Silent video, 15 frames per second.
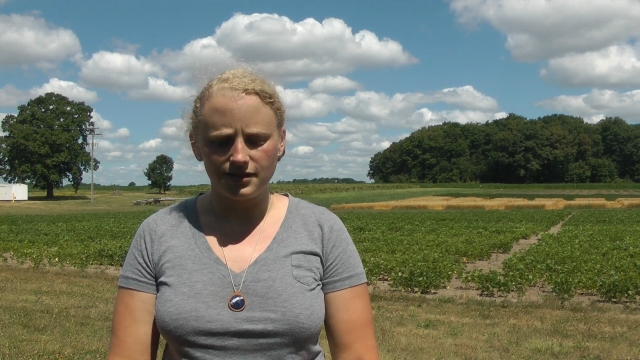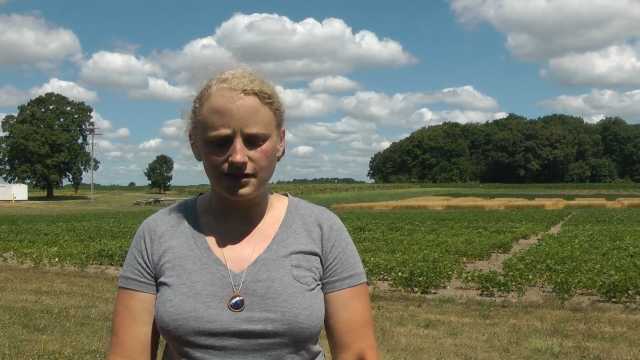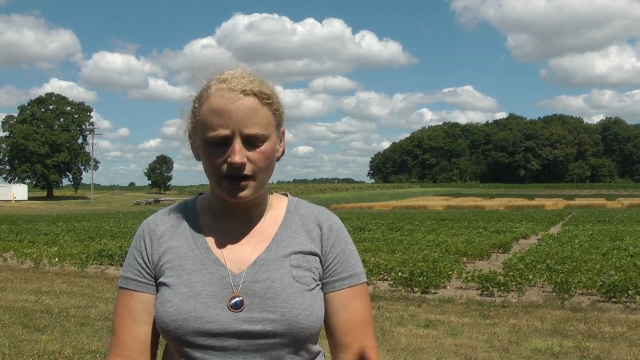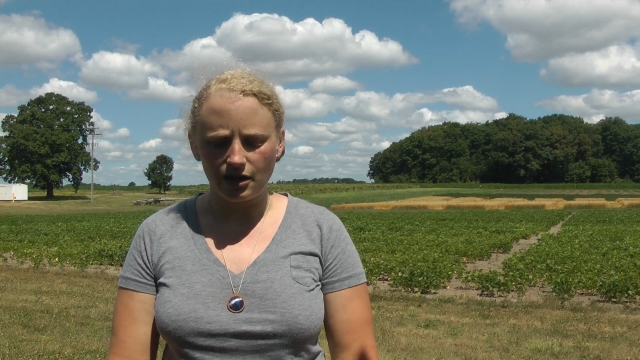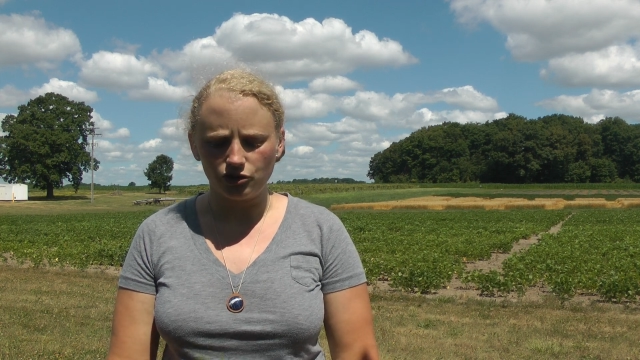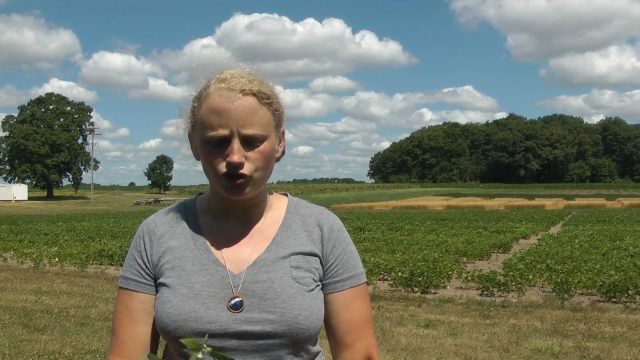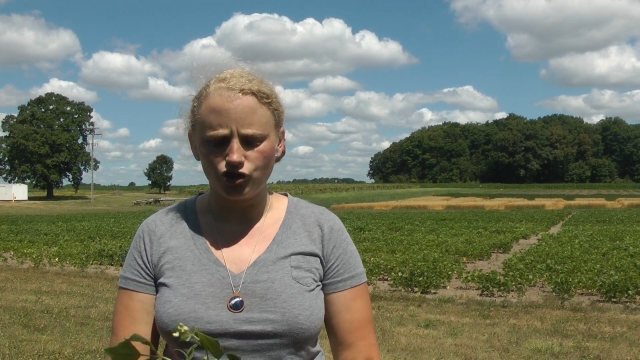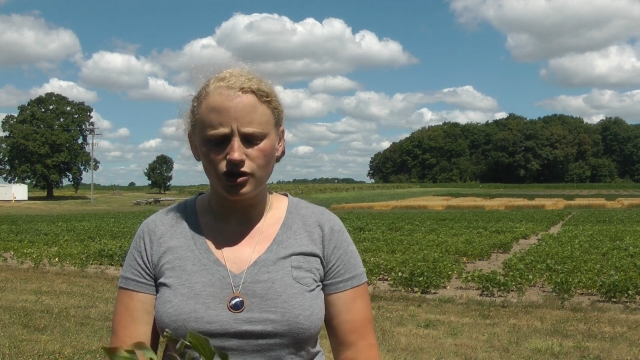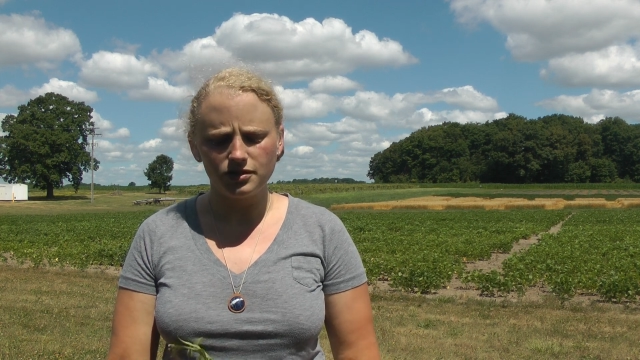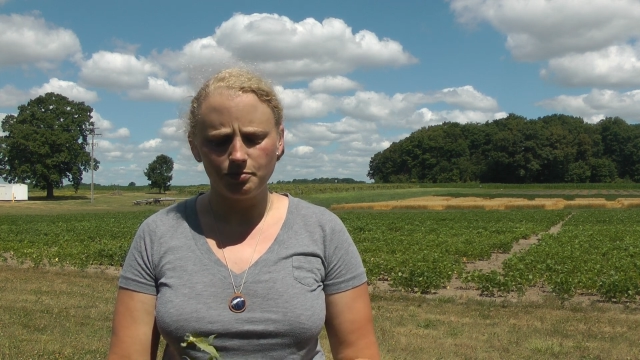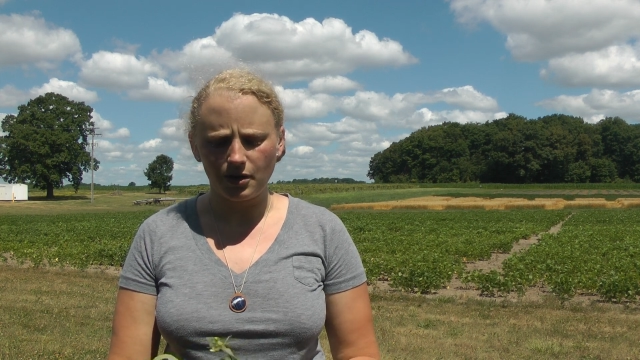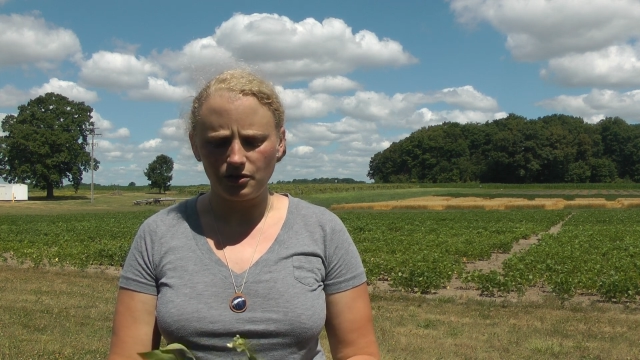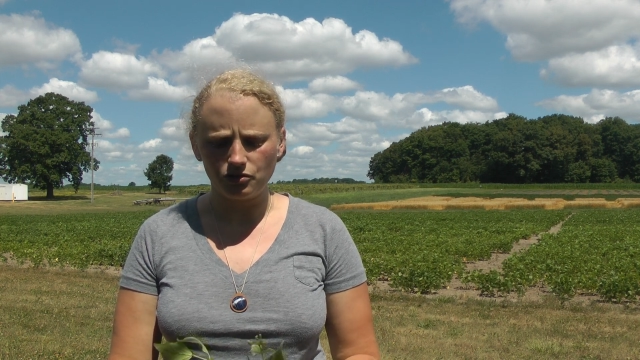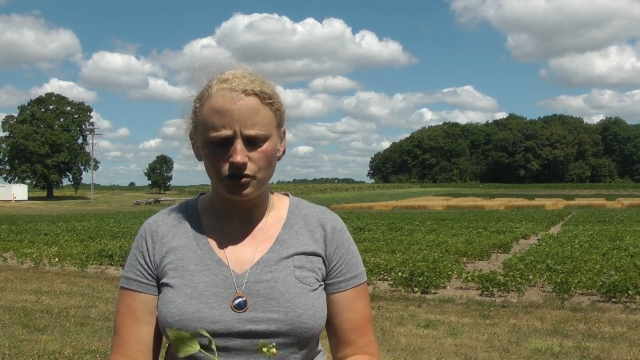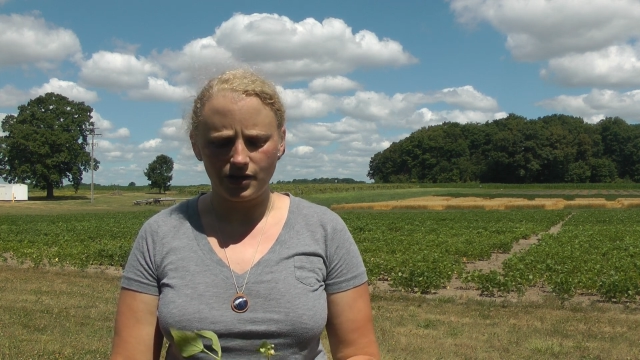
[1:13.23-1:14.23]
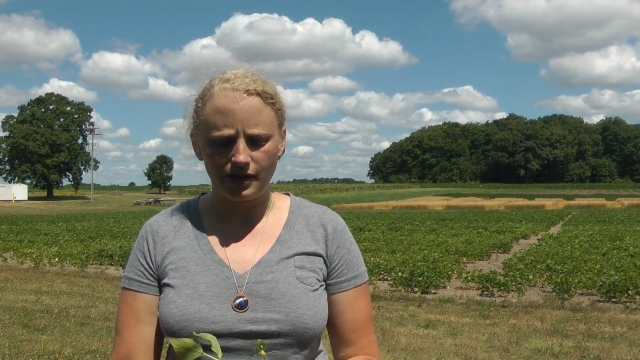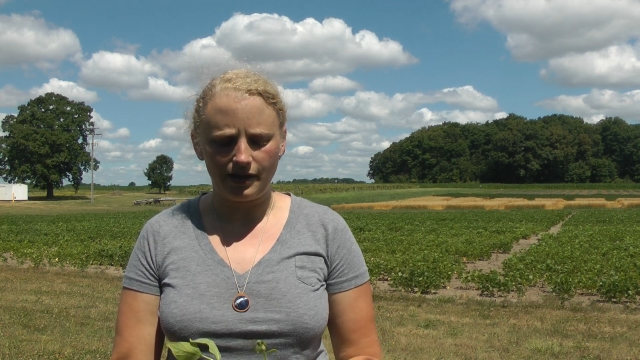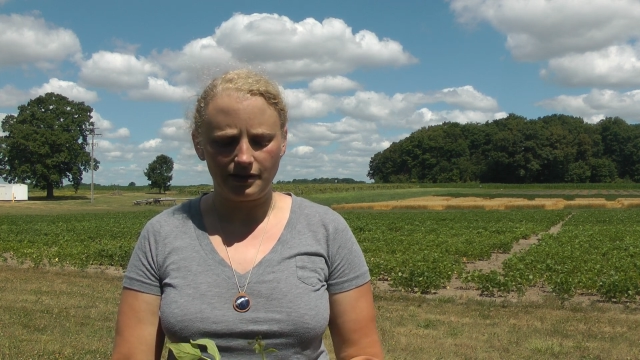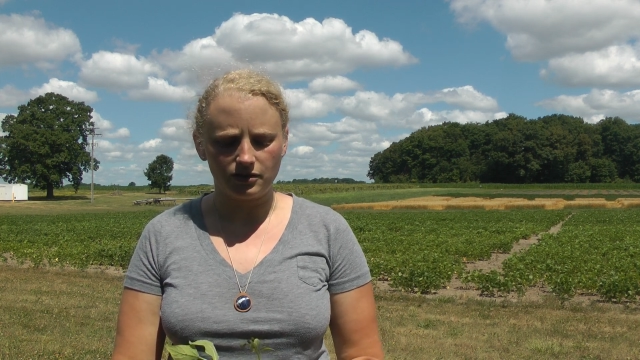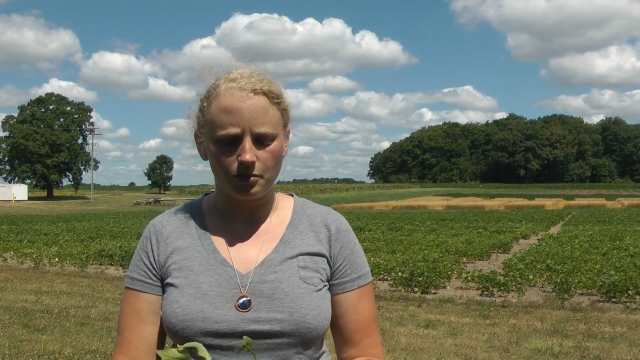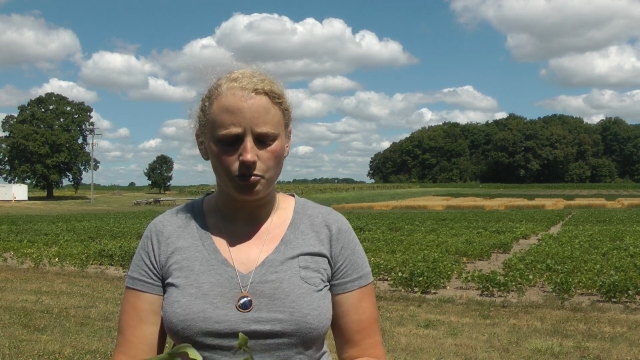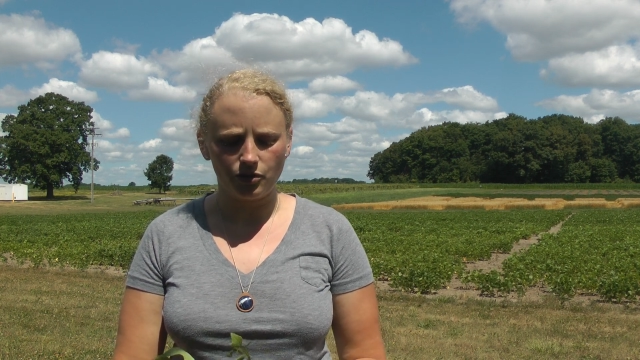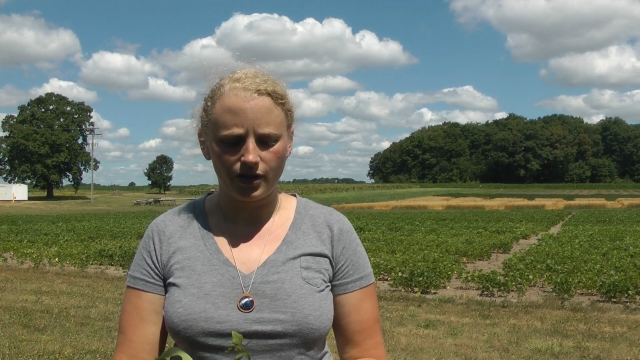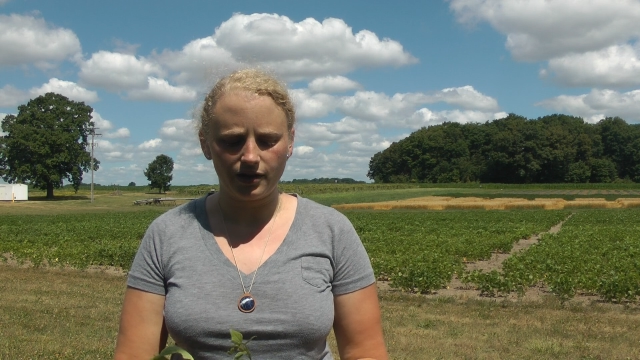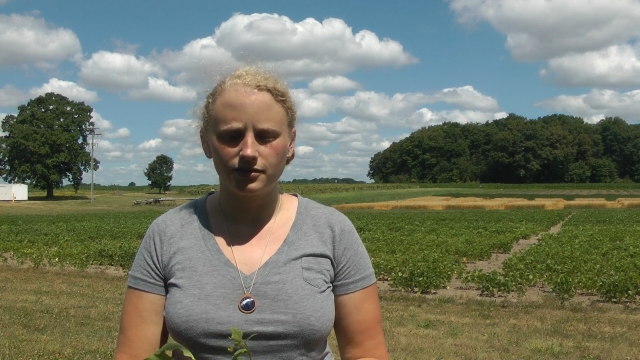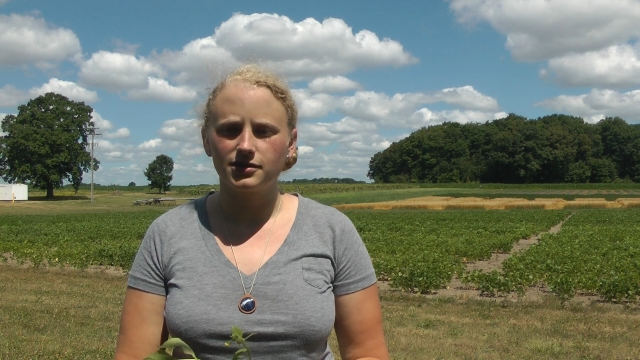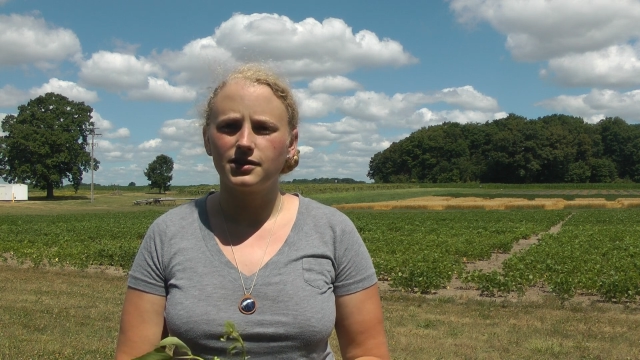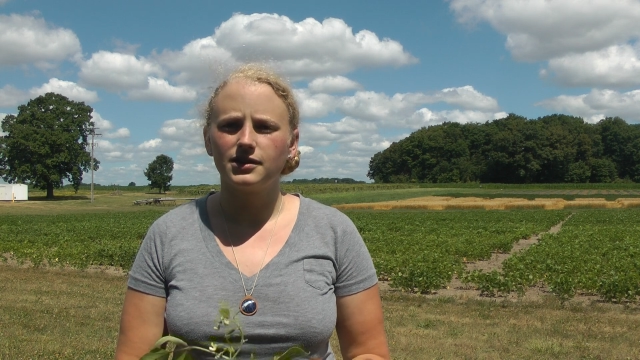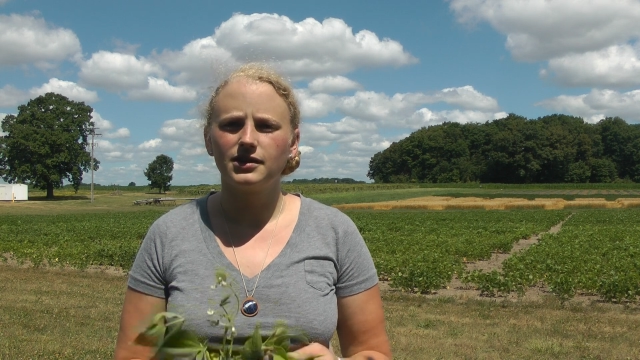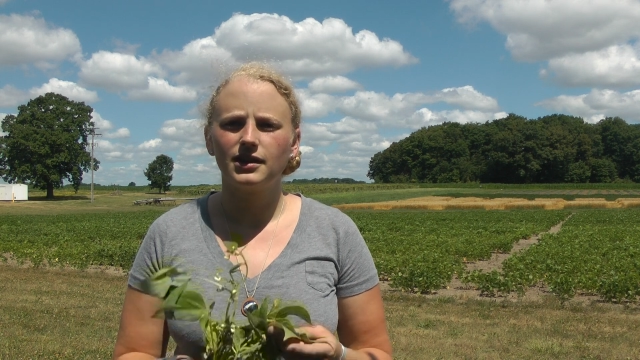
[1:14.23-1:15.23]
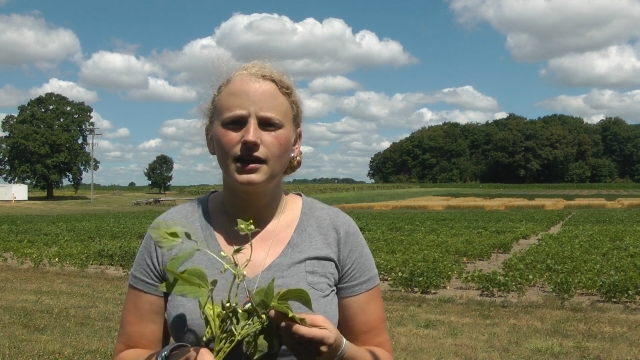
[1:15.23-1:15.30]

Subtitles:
tell just by looking at the plant.